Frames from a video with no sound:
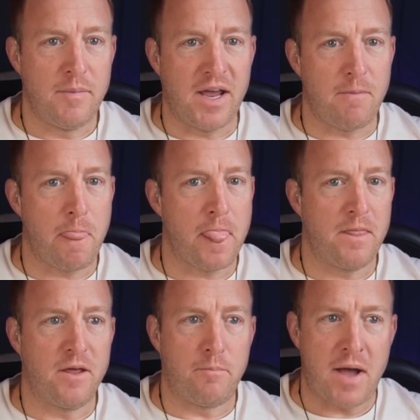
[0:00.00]
man,
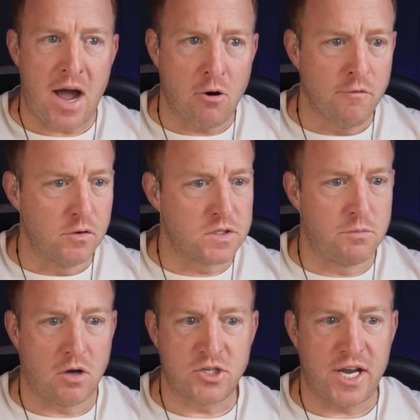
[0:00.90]
the power of those
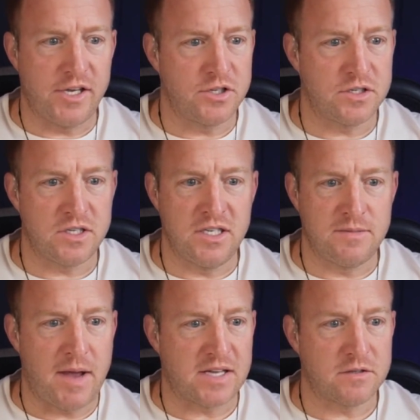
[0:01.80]
small changes
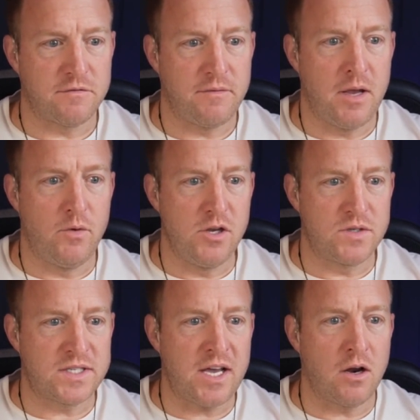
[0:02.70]
is massive. And when you
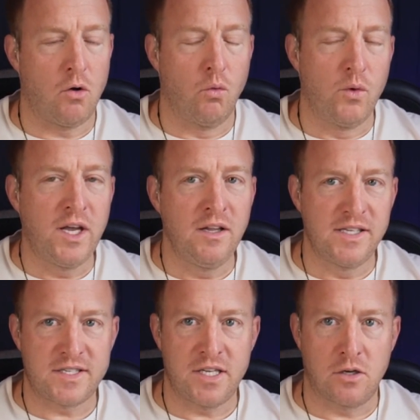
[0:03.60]
set a
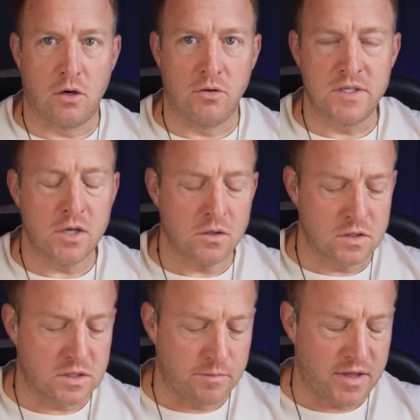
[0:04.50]
realistic goal, this is
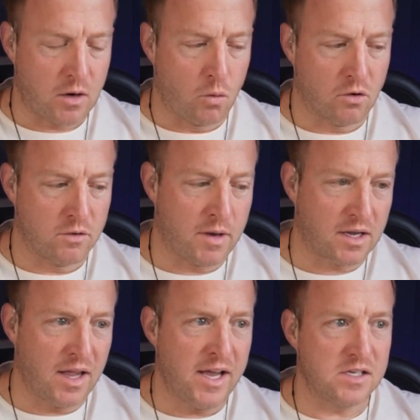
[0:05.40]
also something I work with my
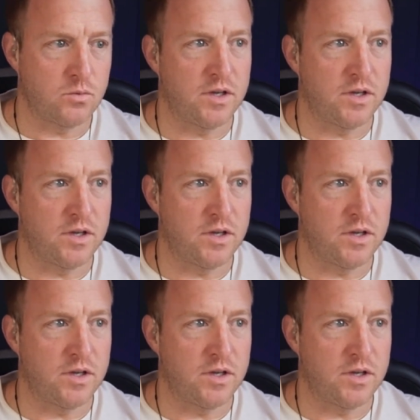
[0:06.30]
clients